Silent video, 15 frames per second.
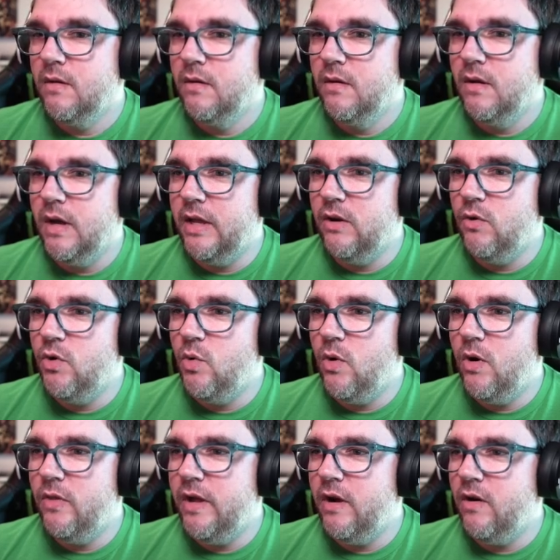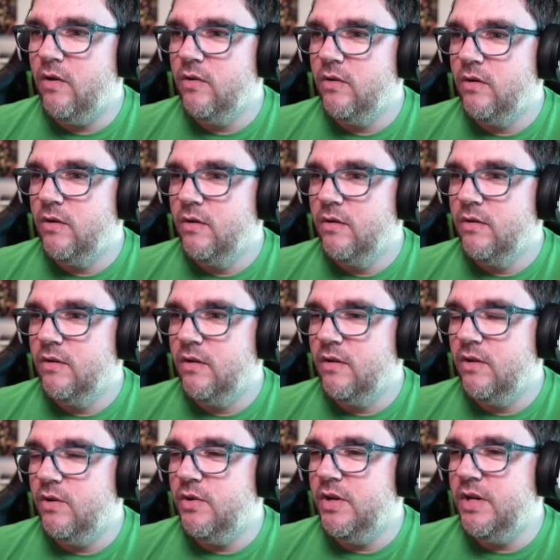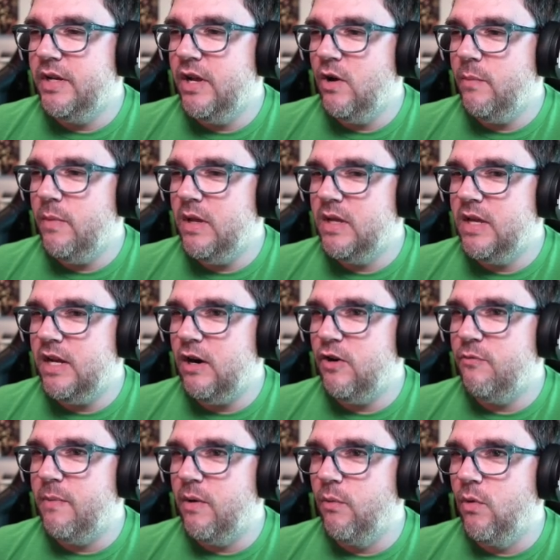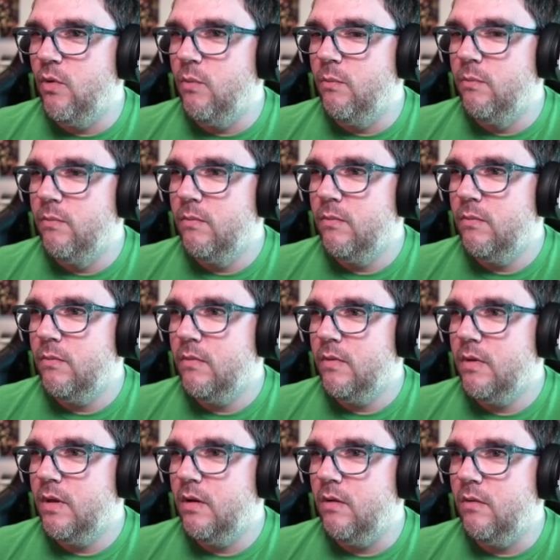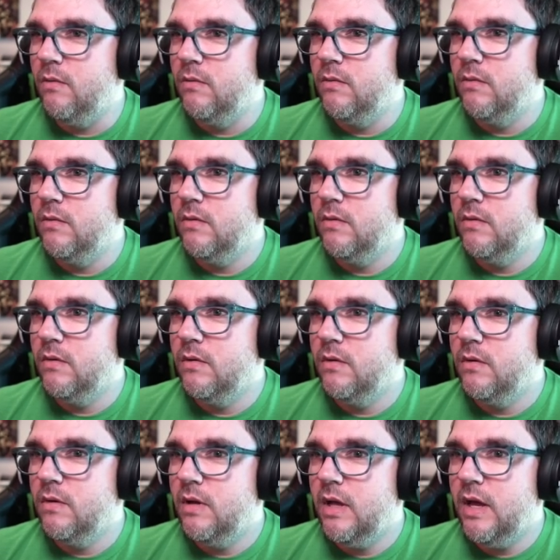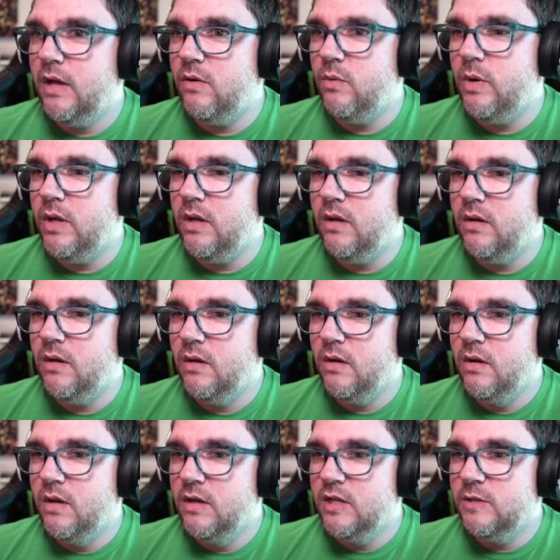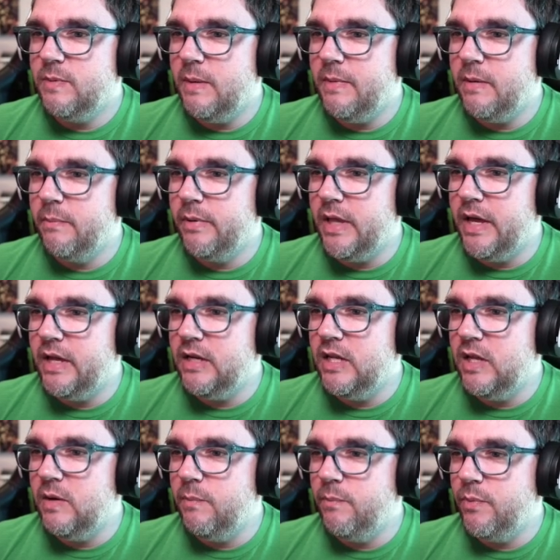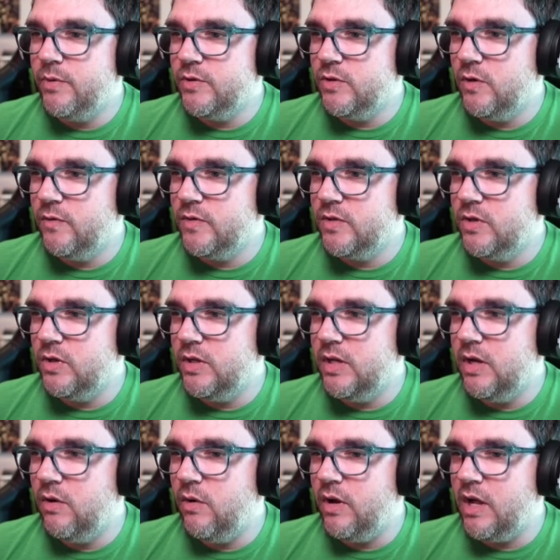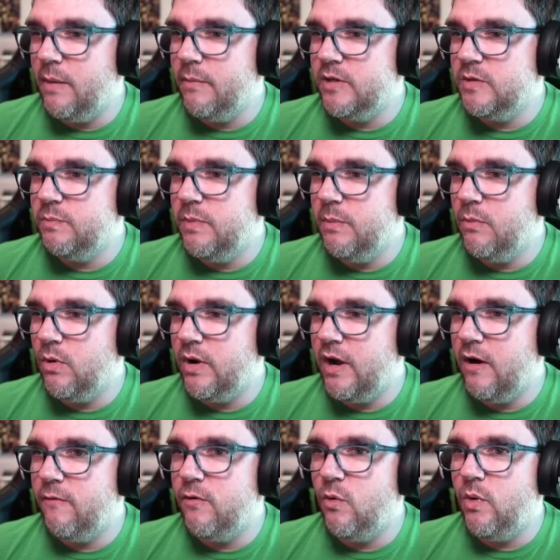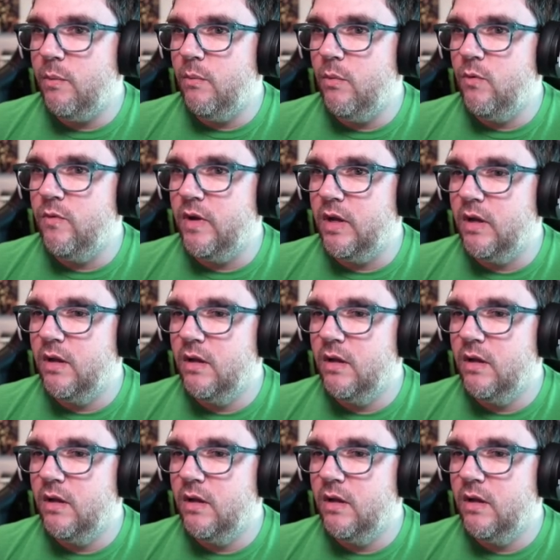I know you are there. You didn't hear me? Get out of my room. Oh. How do we... Despite being blind, he preserves good hearing. I must be more careful when moving.